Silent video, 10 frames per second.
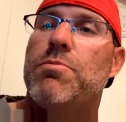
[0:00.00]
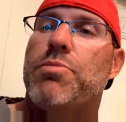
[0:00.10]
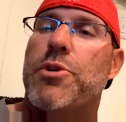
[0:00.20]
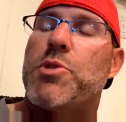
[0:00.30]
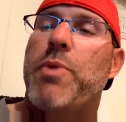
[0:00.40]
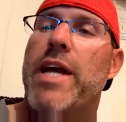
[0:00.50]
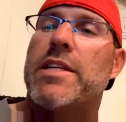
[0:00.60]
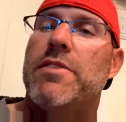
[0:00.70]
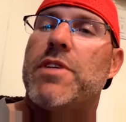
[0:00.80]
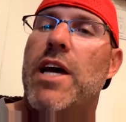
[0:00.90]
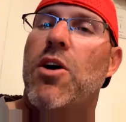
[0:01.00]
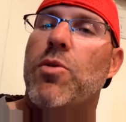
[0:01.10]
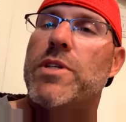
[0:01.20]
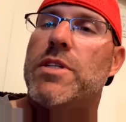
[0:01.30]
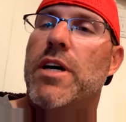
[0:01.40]
perspectives, I
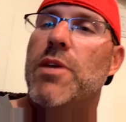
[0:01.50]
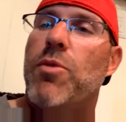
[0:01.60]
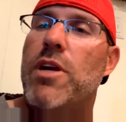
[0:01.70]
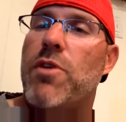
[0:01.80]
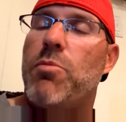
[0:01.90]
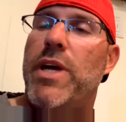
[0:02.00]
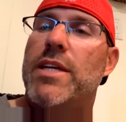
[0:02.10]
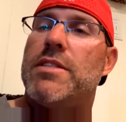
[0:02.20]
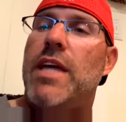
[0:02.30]
always tell them one of our biggest